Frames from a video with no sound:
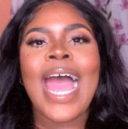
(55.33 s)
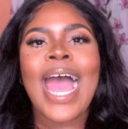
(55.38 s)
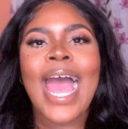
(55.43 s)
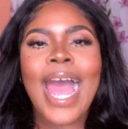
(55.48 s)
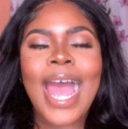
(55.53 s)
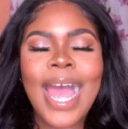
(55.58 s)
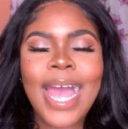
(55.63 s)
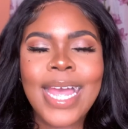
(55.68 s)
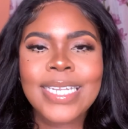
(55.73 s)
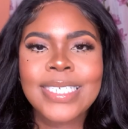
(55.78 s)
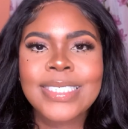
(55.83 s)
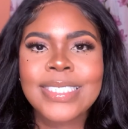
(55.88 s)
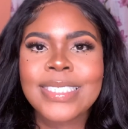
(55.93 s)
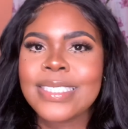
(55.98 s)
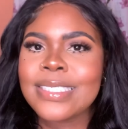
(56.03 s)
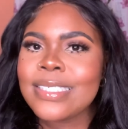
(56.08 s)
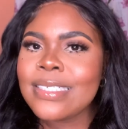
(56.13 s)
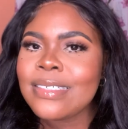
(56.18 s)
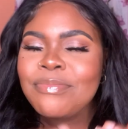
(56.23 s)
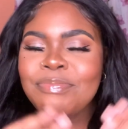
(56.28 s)

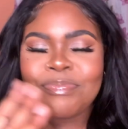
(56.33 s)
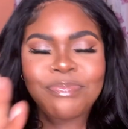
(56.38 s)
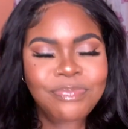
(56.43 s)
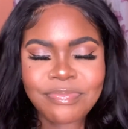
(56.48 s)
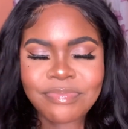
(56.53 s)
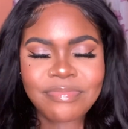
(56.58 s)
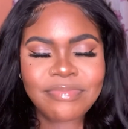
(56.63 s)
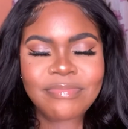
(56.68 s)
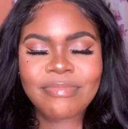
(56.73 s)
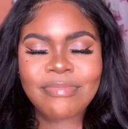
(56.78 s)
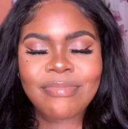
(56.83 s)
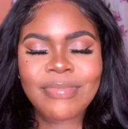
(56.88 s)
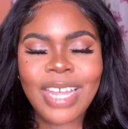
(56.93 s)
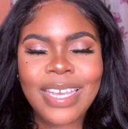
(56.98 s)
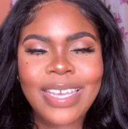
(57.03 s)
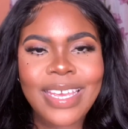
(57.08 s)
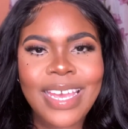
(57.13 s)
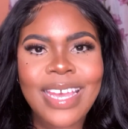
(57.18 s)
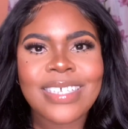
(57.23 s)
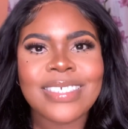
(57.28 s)
And
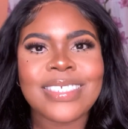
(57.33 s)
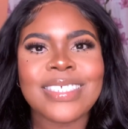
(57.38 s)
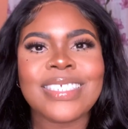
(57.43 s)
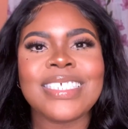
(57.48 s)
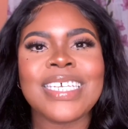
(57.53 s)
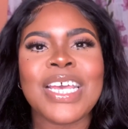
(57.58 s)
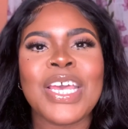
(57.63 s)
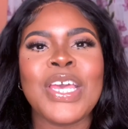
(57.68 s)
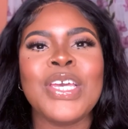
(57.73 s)
yes,